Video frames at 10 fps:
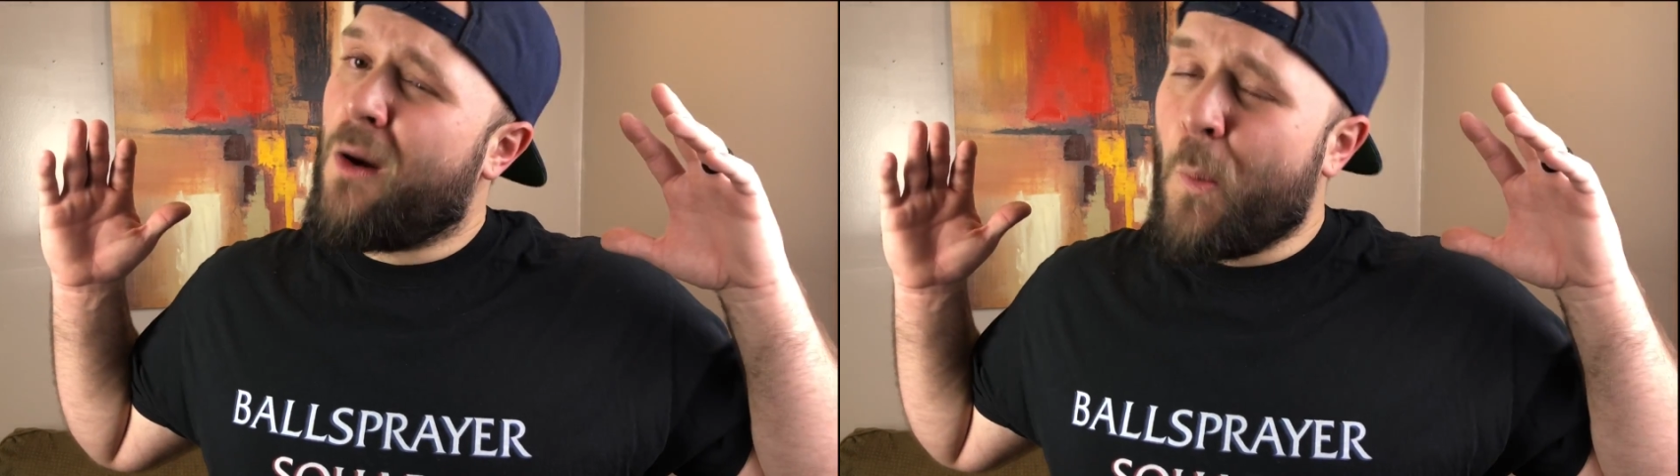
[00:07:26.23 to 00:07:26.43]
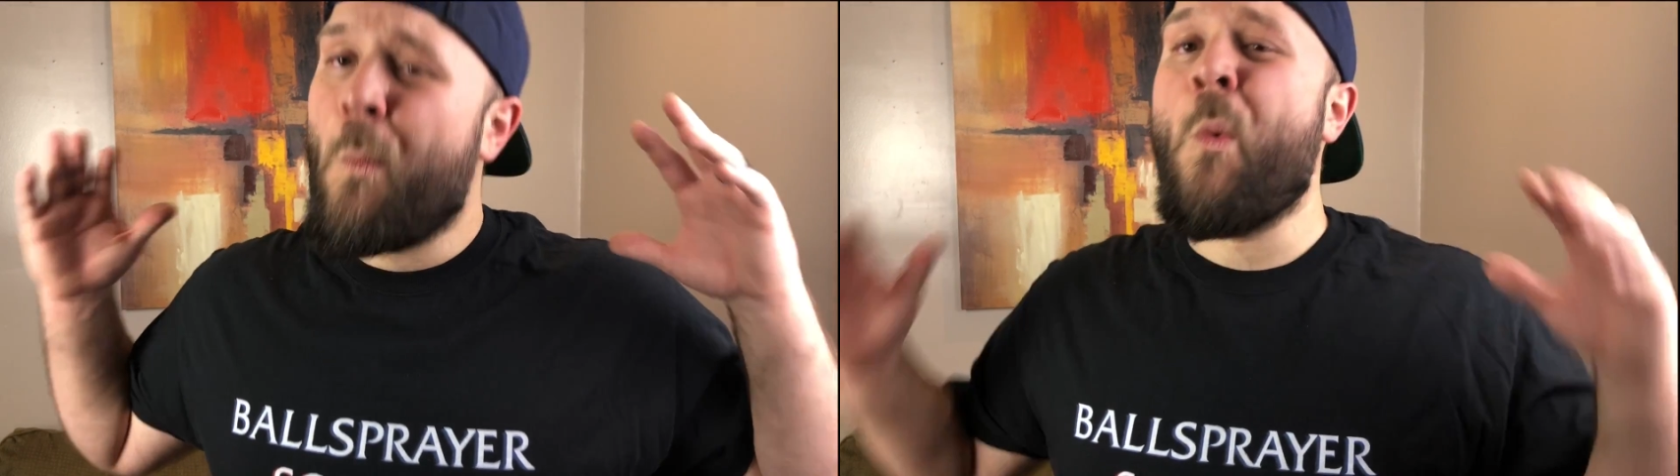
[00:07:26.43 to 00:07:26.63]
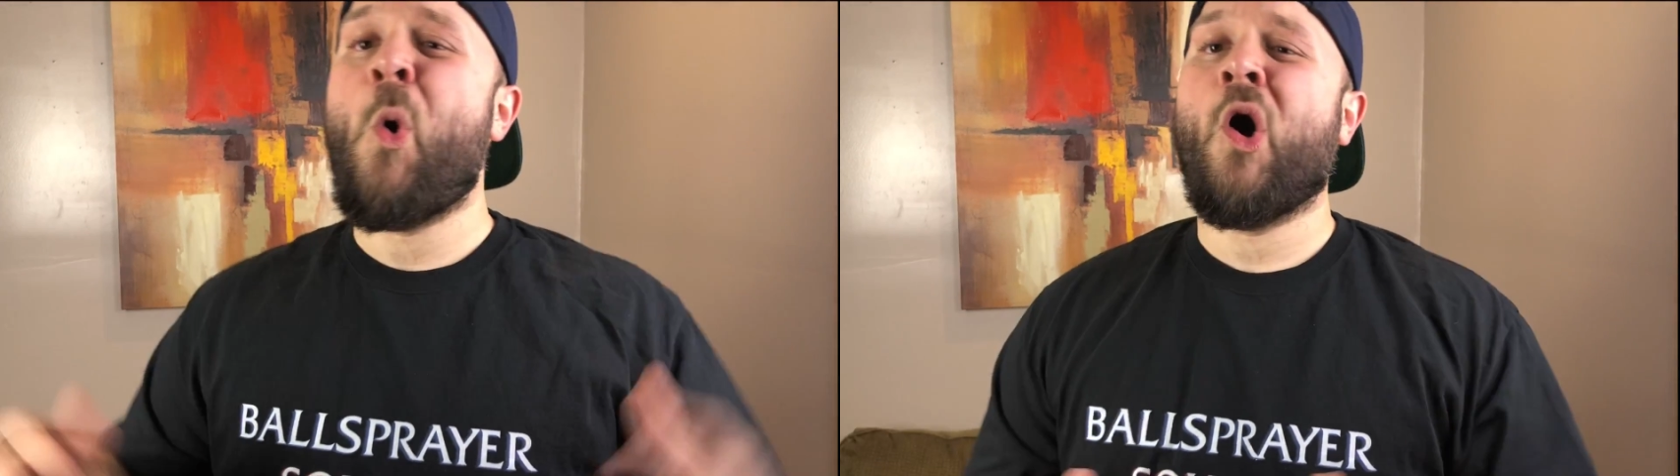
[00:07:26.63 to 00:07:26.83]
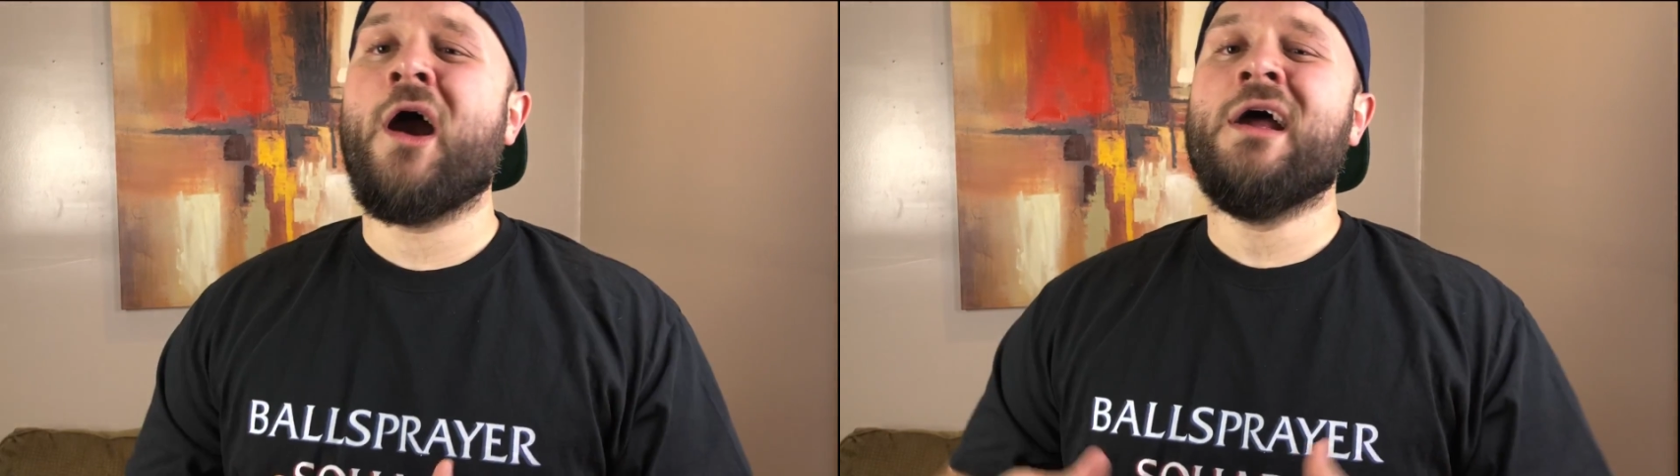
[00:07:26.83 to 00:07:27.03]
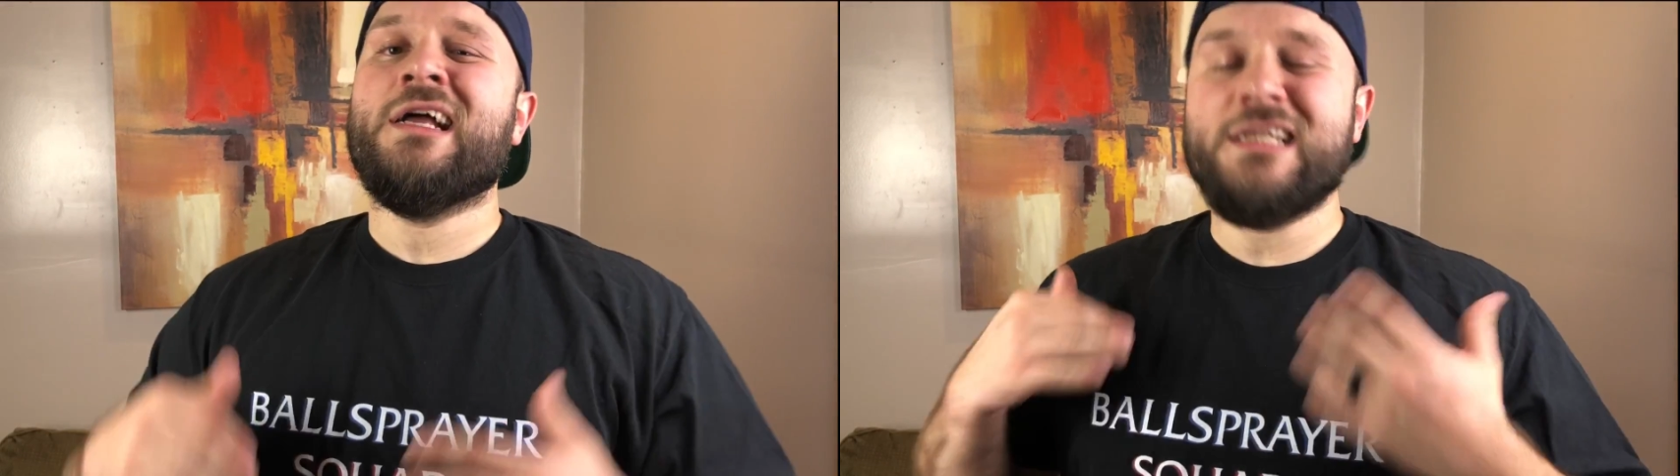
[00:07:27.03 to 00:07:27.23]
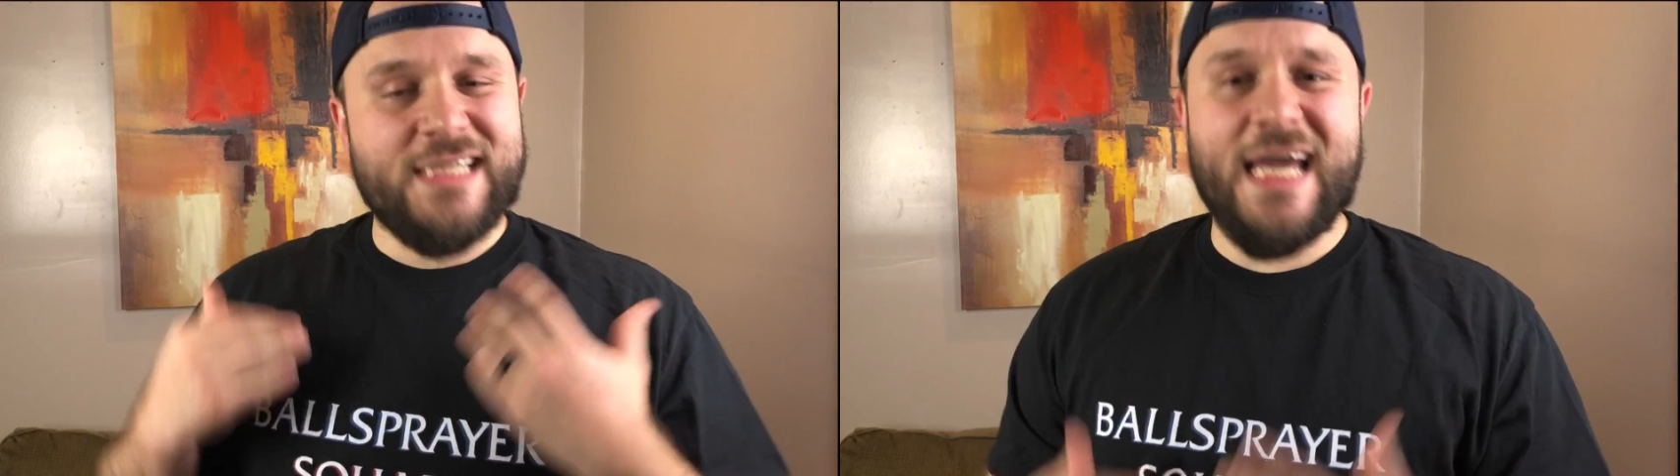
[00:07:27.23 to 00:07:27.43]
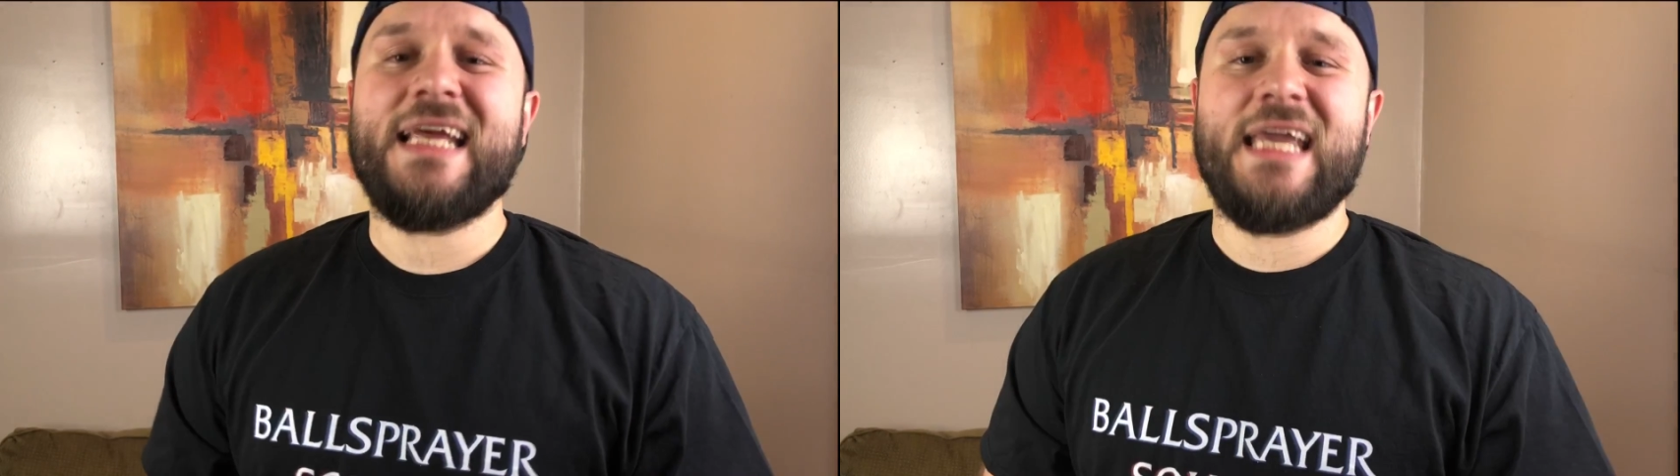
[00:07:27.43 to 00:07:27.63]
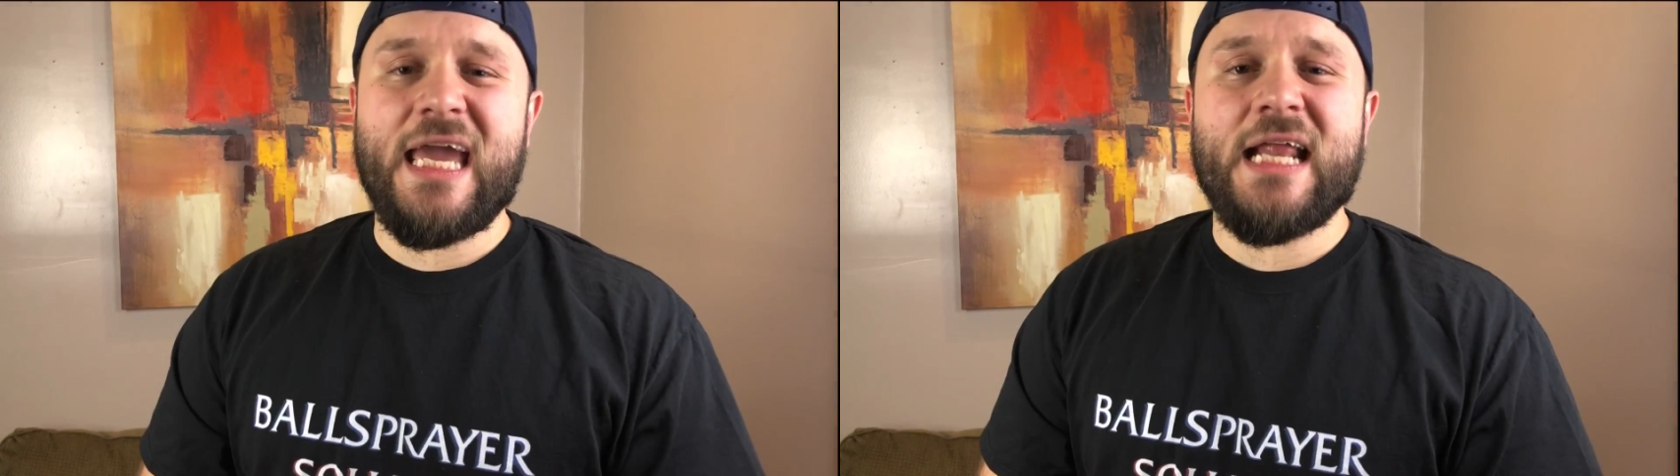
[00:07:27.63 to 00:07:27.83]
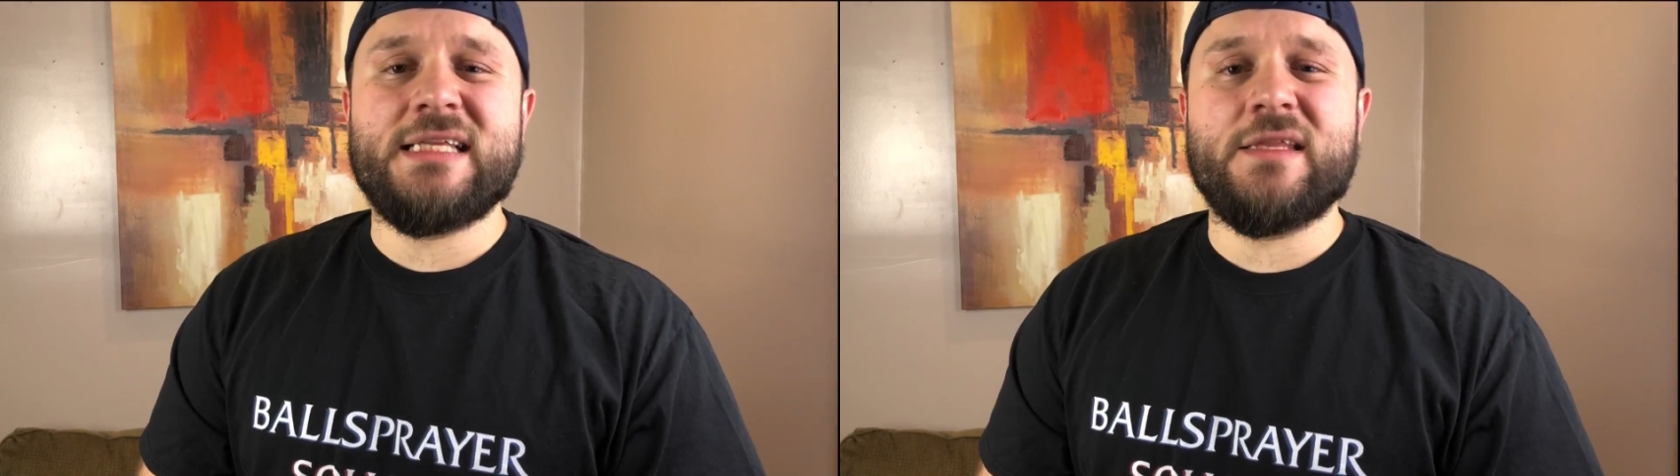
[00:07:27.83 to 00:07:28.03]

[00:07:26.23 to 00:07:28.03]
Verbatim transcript: more dedicated